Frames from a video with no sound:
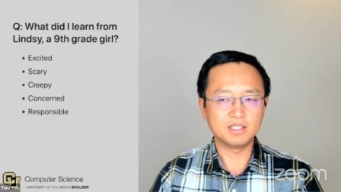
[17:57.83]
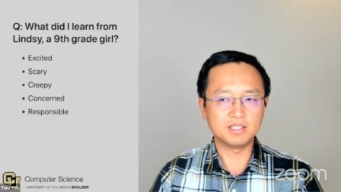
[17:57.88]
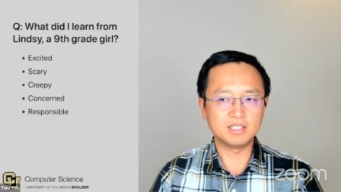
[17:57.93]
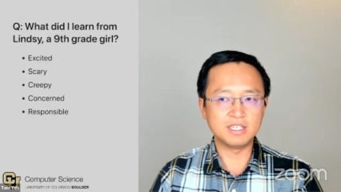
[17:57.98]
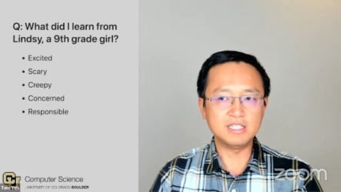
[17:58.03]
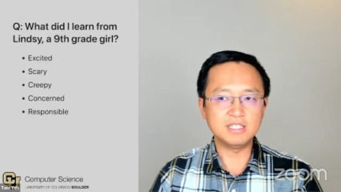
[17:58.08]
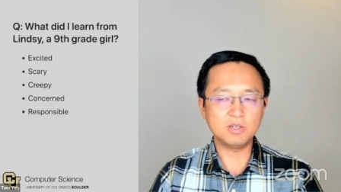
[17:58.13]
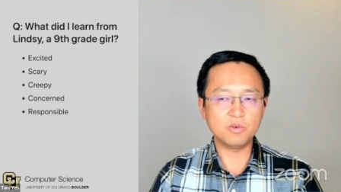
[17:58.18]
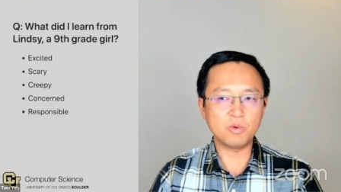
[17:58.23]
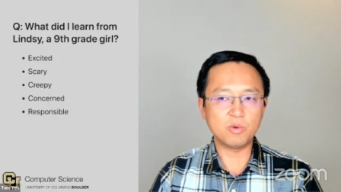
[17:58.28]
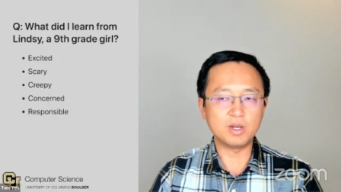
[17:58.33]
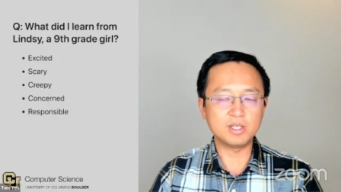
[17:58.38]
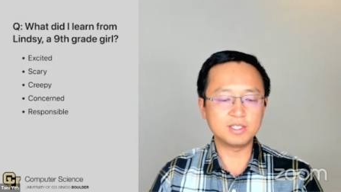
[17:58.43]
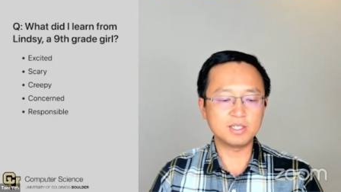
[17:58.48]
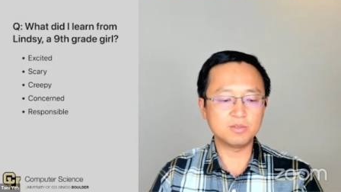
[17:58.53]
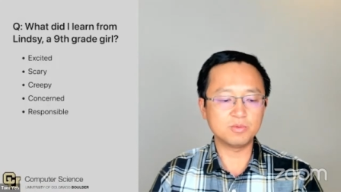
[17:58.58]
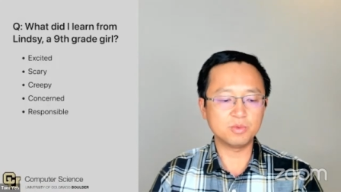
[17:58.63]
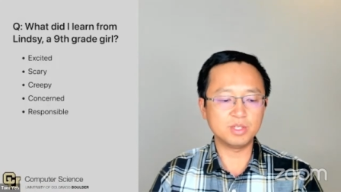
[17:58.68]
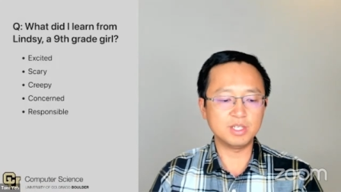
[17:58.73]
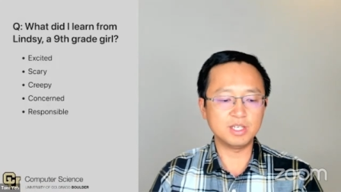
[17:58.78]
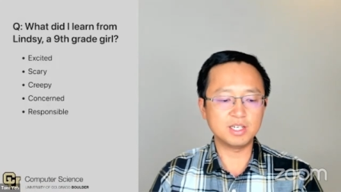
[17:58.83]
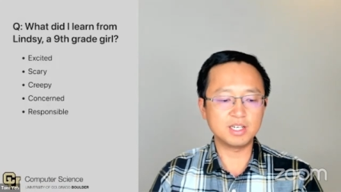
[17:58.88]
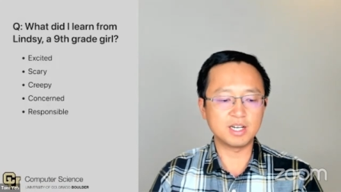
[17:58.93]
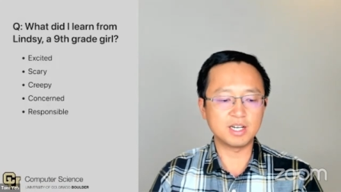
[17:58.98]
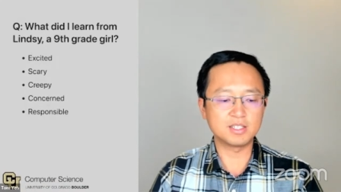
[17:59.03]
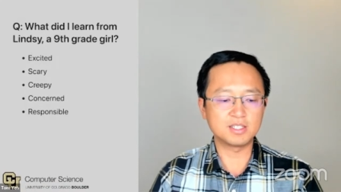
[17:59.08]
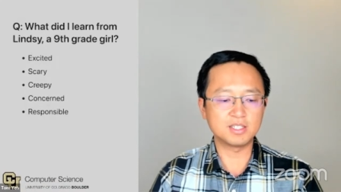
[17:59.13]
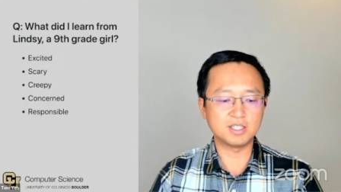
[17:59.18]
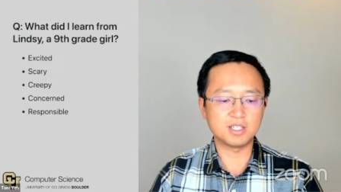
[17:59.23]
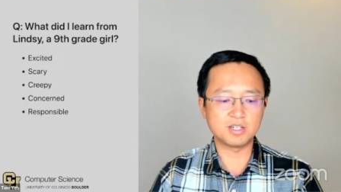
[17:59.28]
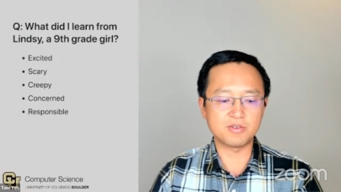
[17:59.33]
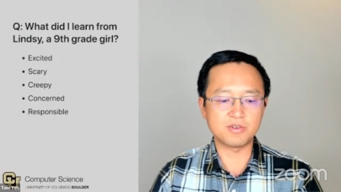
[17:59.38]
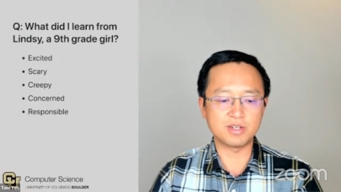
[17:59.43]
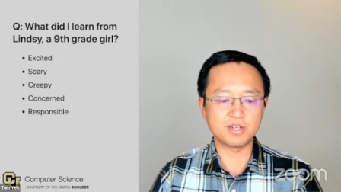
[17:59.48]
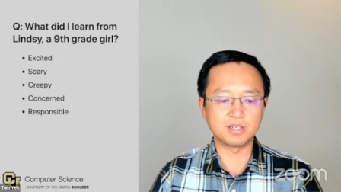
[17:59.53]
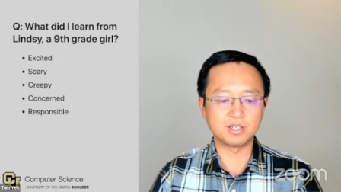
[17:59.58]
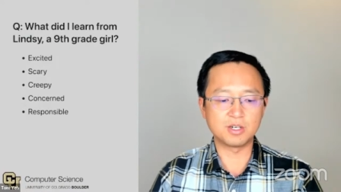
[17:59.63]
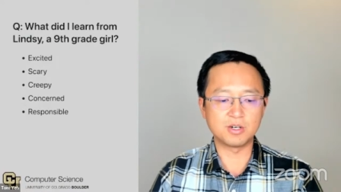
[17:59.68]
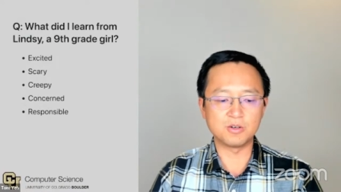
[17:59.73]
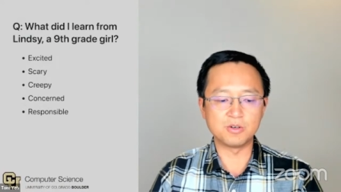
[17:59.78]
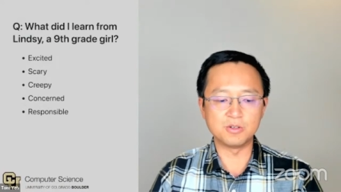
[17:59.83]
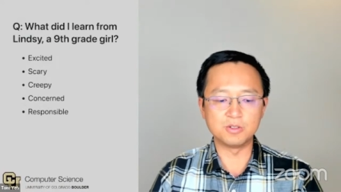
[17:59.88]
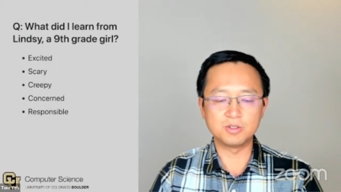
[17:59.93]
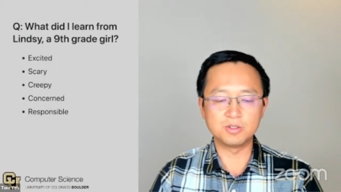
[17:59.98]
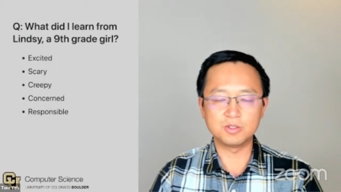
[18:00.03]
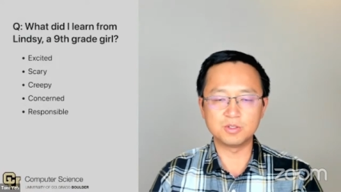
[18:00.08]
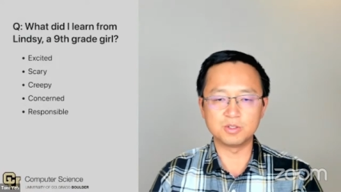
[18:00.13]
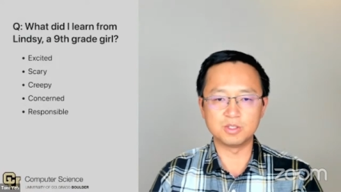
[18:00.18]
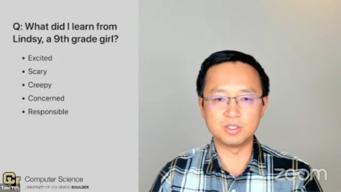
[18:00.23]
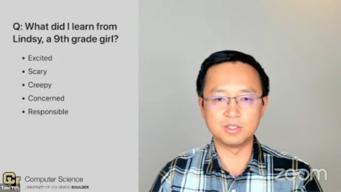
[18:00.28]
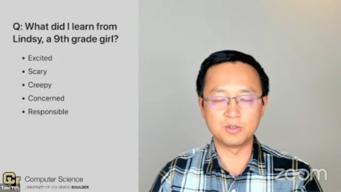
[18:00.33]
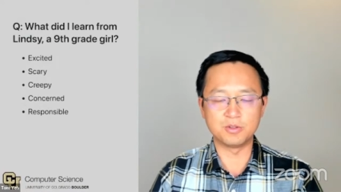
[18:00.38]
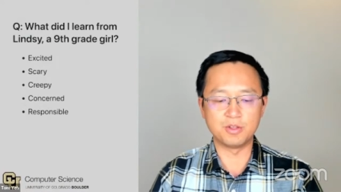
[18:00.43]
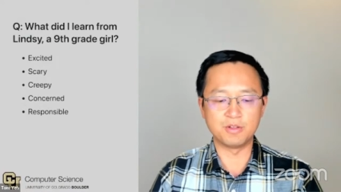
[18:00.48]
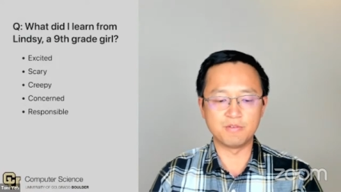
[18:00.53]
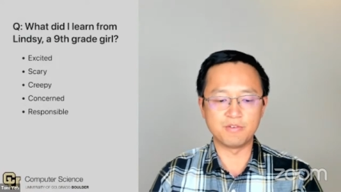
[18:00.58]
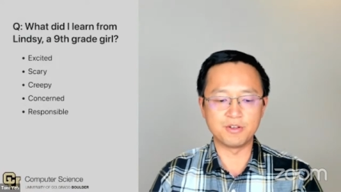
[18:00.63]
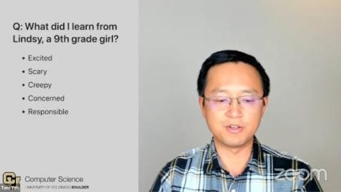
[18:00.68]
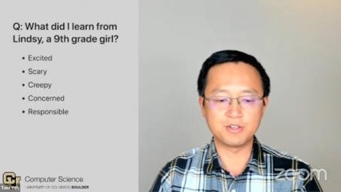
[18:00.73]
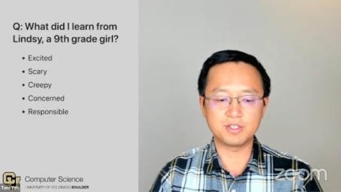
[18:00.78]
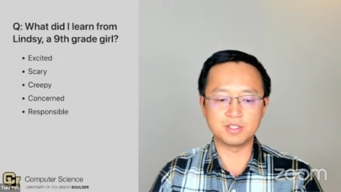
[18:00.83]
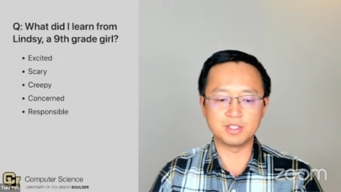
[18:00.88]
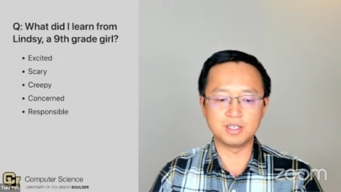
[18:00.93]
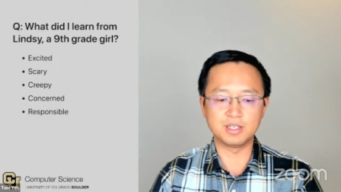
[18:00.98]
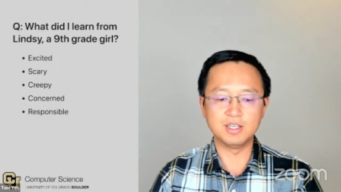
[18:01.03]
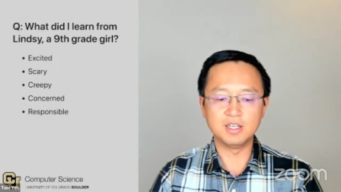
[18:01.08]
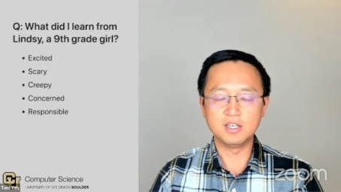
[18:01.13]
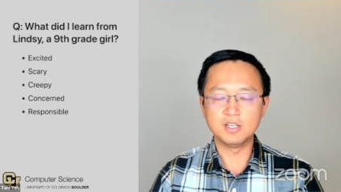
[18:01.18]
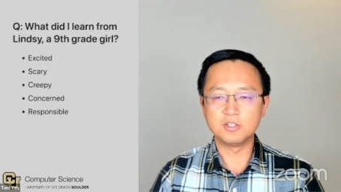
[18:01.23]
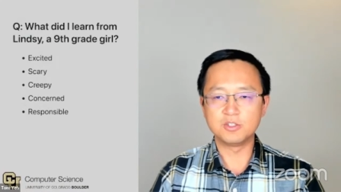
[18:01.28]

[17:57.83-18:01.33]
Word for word: Lindsay wasn't really considering going to the university.